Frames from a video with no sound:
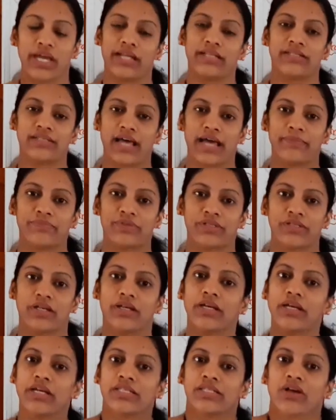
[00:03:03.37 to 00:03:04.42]
enzymes,
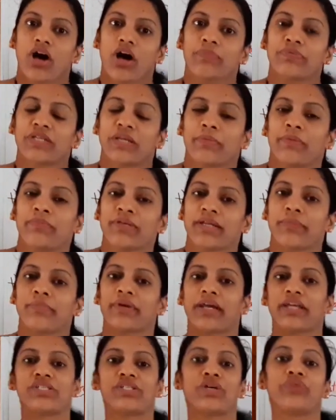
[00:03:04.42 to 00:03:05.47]
its optimum
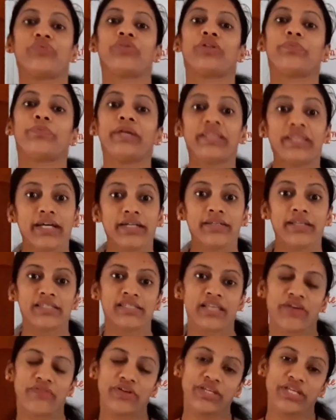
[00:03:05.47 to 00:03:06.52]
temperature will be
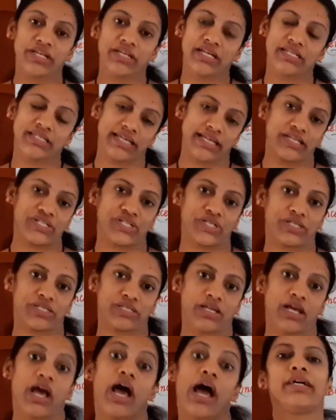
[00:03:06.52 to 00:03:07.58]
37 degrees Celsius.